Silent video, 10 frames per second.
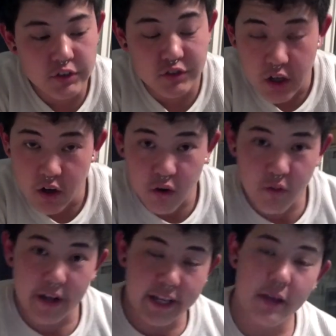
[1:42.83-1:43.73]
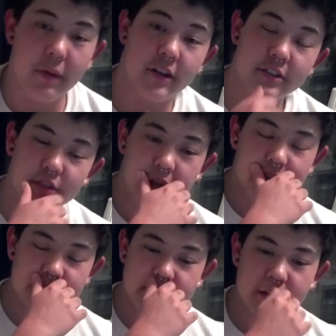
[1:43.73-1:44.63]
So, I came out as
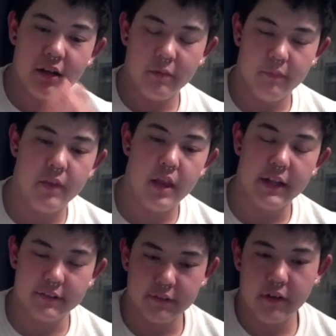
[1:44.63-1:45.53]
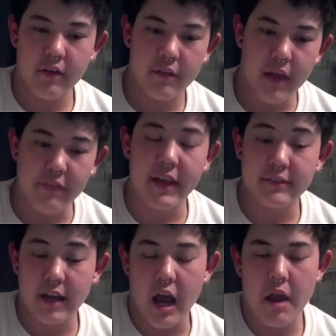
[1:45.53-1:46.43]
trans, at
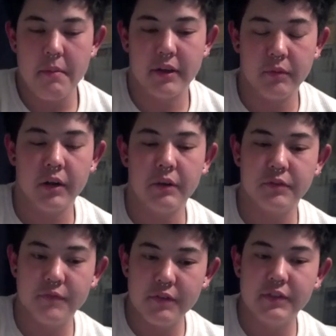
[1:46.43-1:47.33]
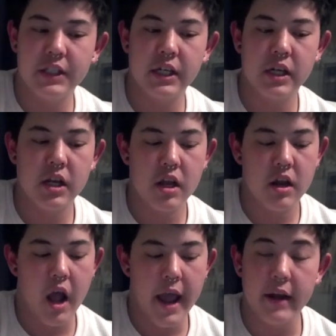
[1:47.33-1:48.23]
that time, when I was 15,
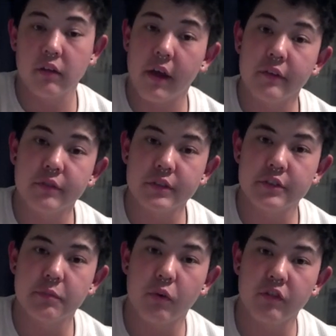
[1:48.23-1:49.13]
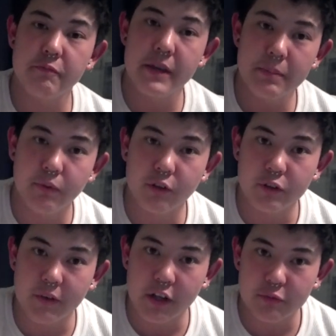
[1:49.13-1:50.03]
and I had a lot of really supportive people
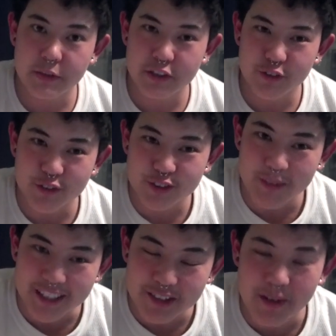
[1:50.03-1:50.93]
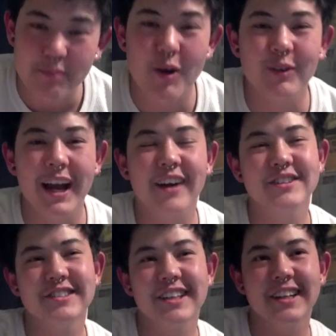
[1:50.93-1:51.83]
around me who respected my
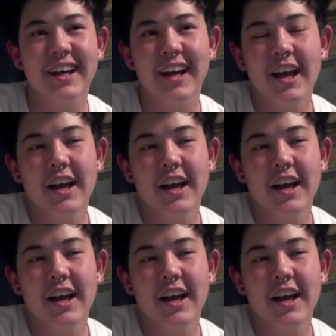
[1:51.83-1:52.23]
pronouns, and,